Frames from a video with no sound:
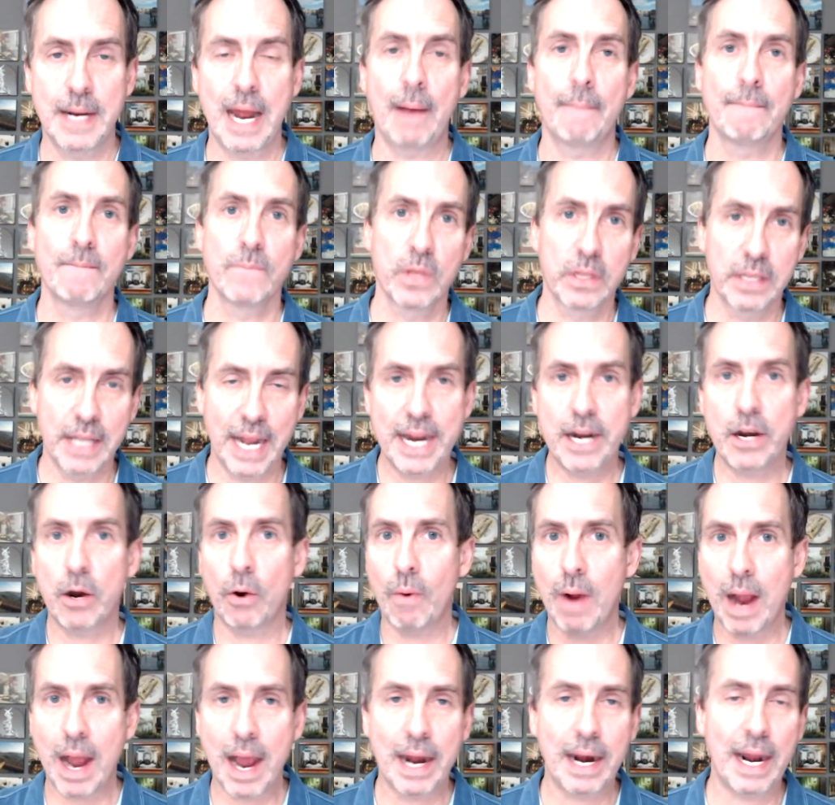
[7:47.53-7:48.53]
Now,
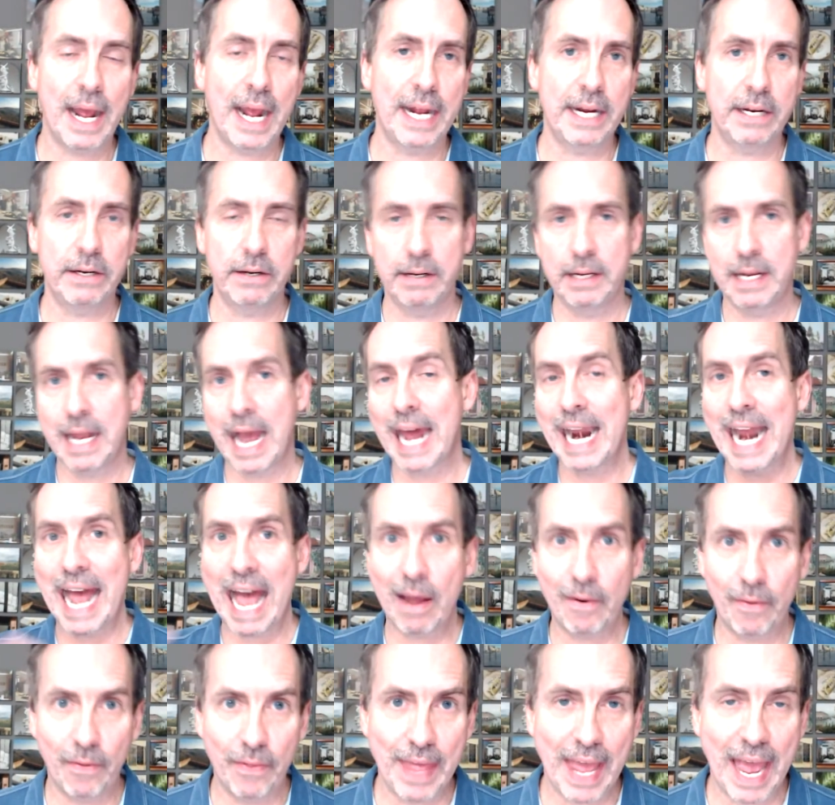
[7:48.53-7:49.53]
later on, I got
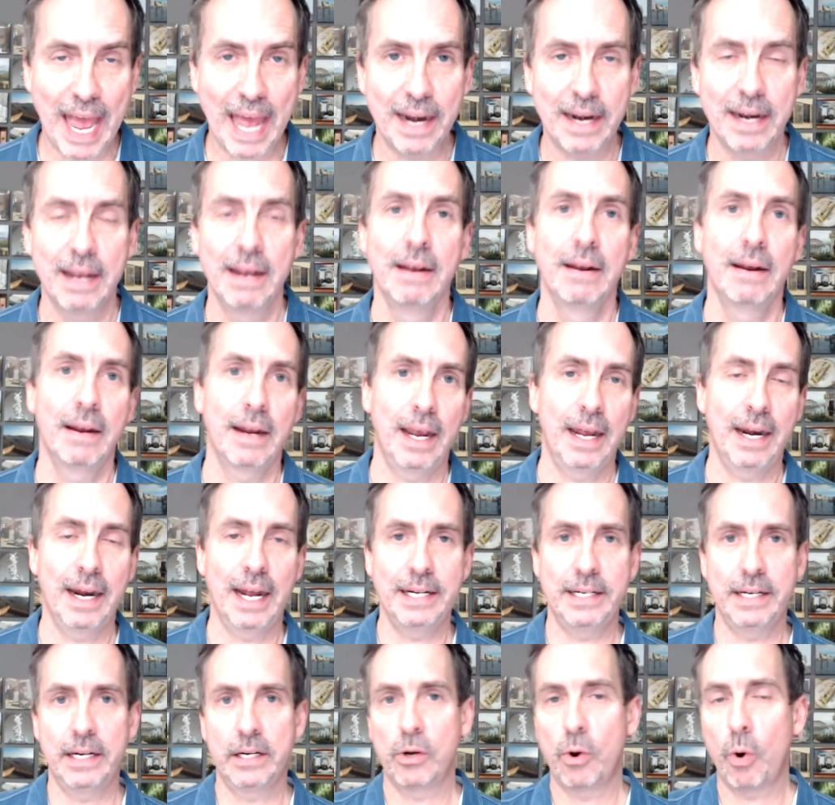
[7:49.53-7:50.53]
out of that and
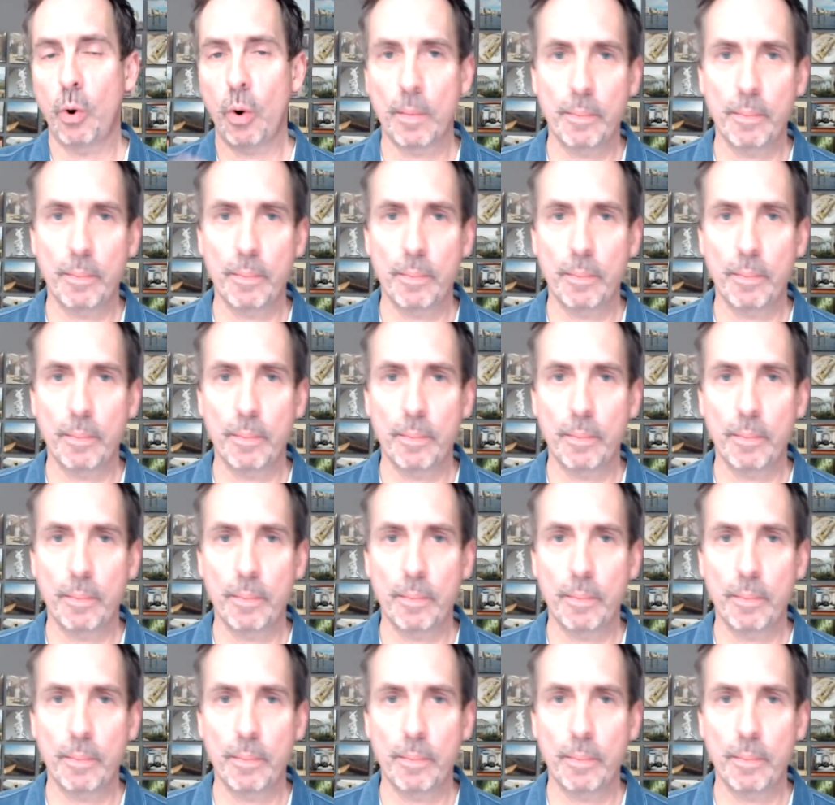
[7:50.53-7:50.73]
I did